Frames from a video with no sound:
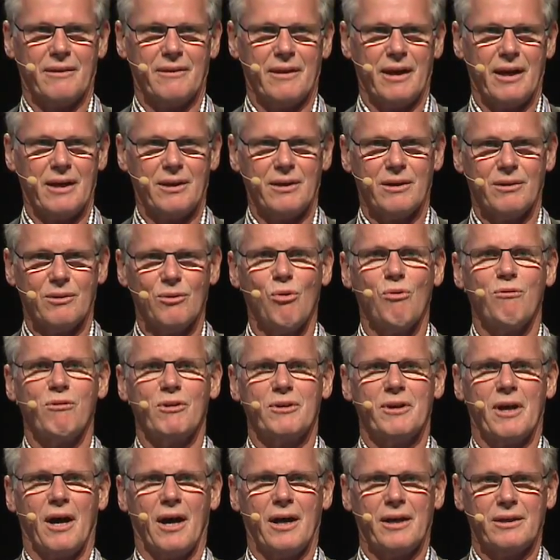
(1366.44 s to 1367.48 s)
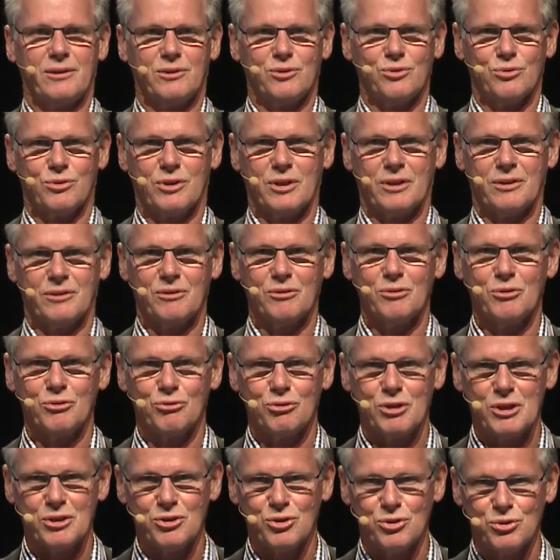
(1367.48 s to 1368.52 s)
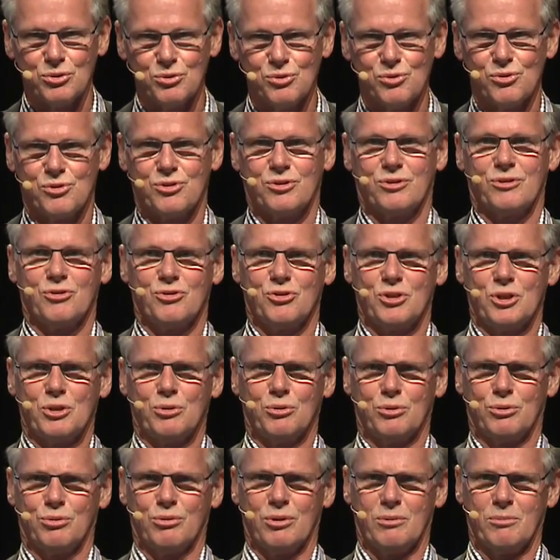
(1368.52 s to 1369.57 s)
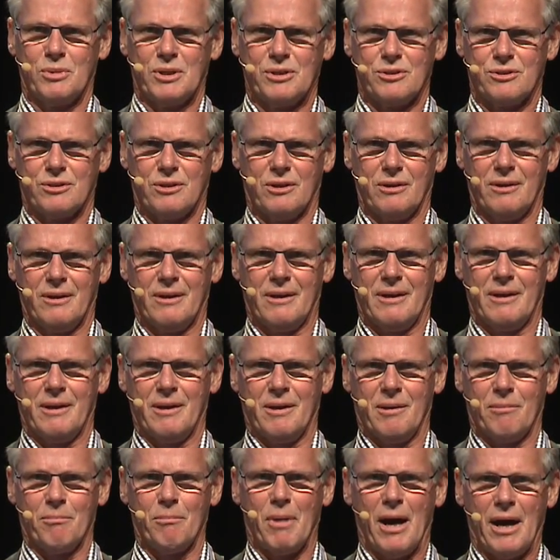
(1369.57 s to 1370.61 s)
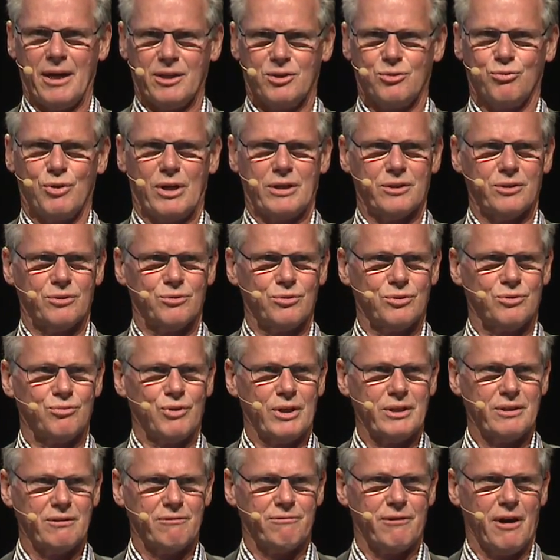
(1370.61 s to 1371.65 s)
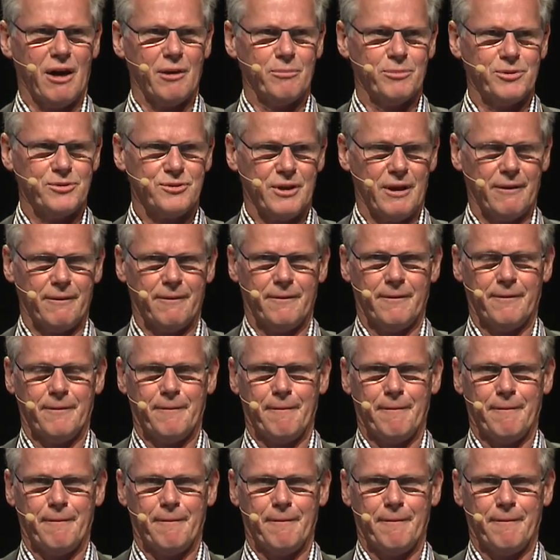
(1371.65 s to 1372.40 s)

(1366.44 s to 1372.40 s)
and then overnight you can reduce the CO2 emission by 20 to 25 percent.